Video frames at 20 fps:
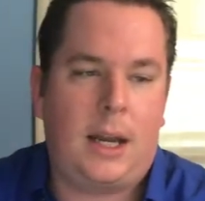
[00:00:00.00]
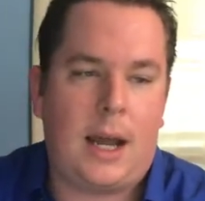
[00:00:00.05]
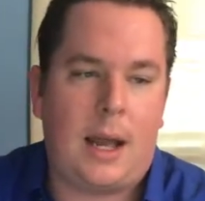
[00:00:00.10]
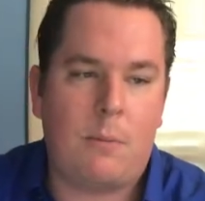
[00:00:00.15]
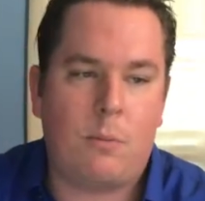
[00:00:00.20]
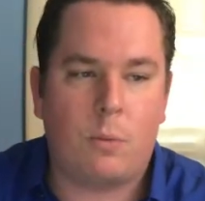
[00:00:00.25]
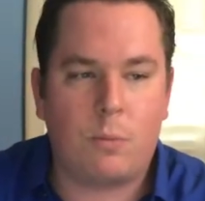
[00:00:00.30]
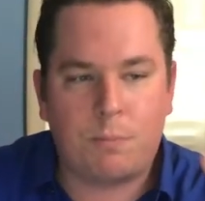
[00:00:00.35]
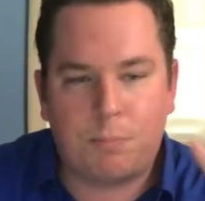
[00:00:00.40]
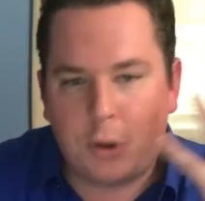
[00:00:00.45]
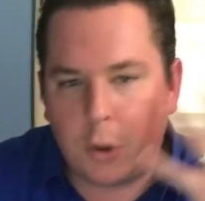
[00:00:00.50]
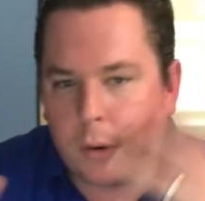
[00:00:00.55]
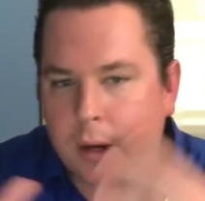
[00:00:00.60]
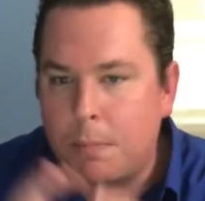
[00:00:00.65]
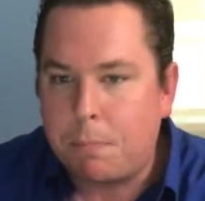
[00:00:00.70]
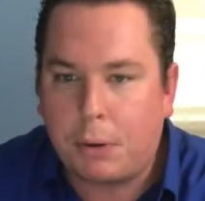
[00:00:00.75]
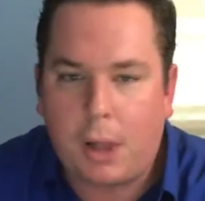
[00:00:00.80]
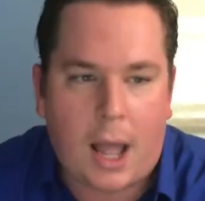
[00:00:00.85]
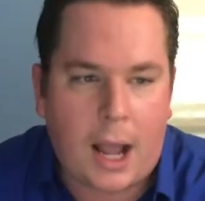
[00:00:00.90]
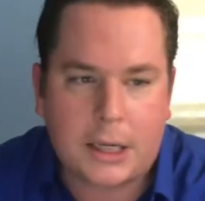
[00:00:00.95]
and I'm
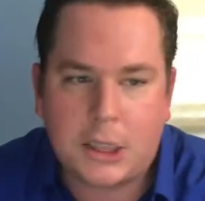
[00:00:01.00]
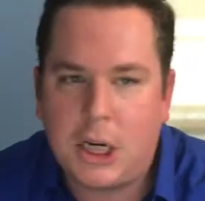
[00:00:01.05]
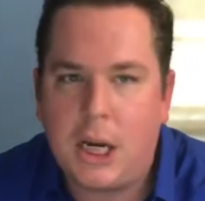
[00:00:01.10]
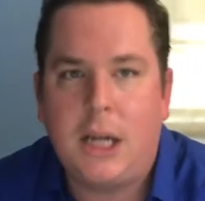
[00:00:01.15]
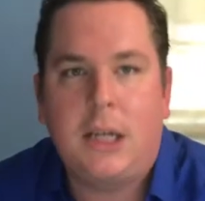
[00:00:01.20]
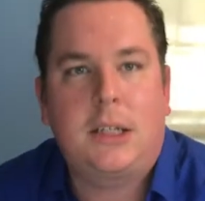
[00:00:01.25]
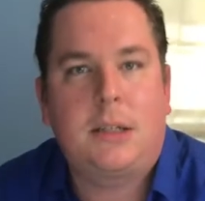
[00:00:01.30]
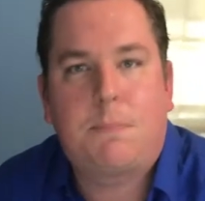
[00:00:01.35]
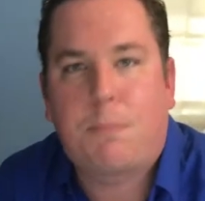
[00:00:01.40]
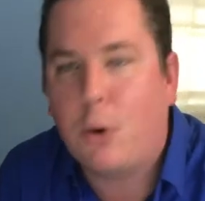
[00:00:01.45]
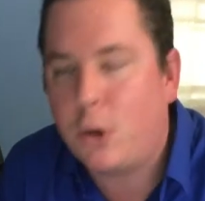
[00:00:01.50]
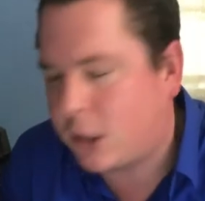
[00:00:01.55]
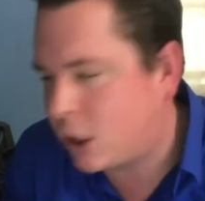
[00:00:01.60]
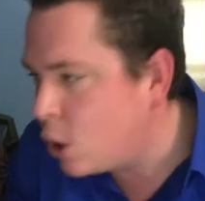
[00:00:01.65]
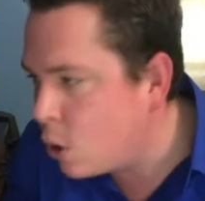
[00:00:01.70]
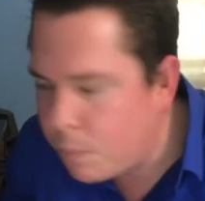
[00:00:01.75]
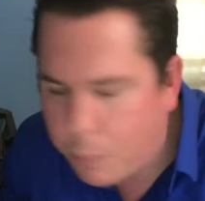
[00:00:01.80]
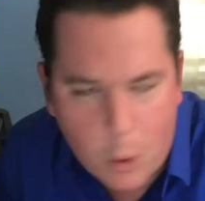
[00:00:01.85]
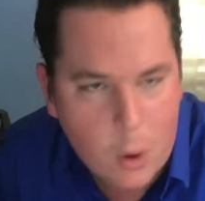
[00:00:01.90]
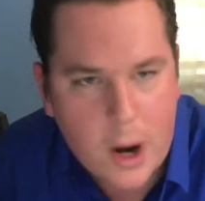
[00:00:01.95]
doing blockchain
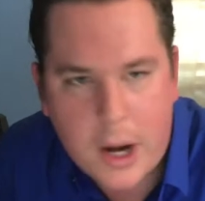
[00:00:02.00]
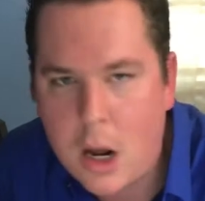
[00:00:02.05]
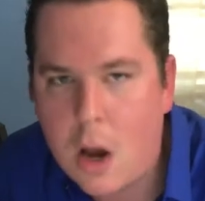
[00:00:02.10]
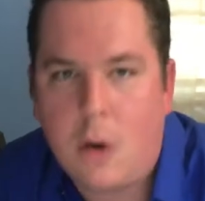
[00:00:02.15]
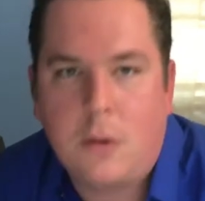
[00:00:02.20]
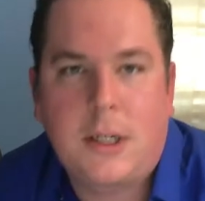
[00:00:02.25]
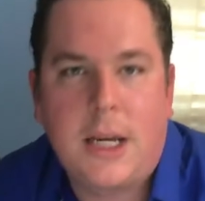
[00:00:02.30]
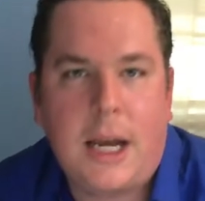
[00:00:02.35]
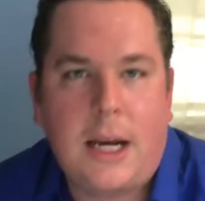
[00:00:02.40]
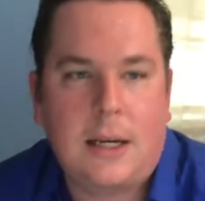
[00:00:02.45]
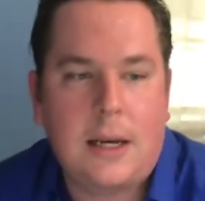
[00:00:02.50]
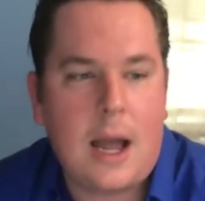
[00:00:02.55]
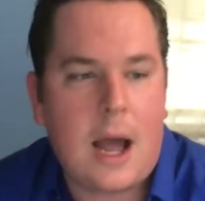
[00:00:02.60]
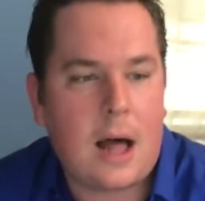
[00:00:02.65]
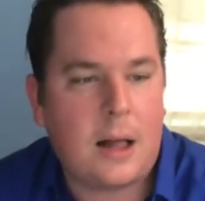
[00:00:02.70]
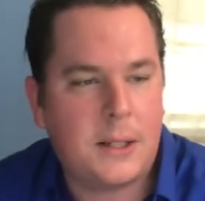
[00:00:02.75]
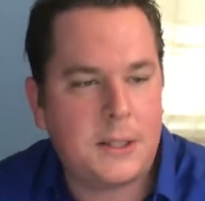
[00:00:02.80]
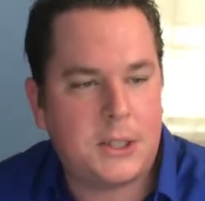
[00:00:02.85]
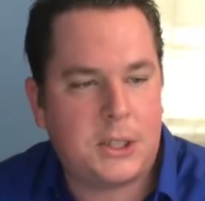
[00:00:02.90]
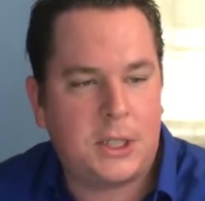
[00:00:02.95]
two point oh
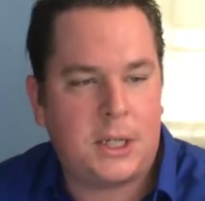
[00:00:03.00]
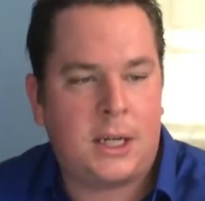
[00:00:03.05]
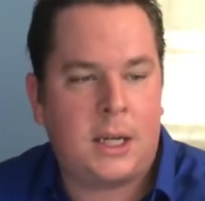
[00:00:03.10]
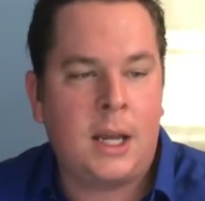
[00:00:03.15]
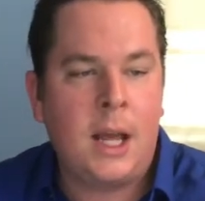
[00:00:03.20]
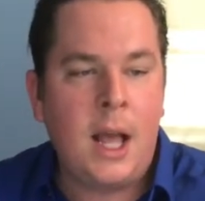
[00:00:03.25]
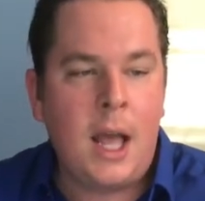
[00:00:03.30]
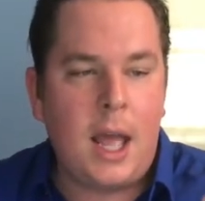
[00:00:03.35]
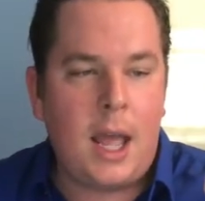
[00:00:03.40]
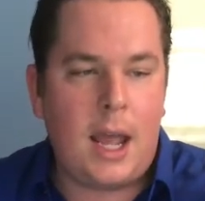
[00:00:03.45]
technology,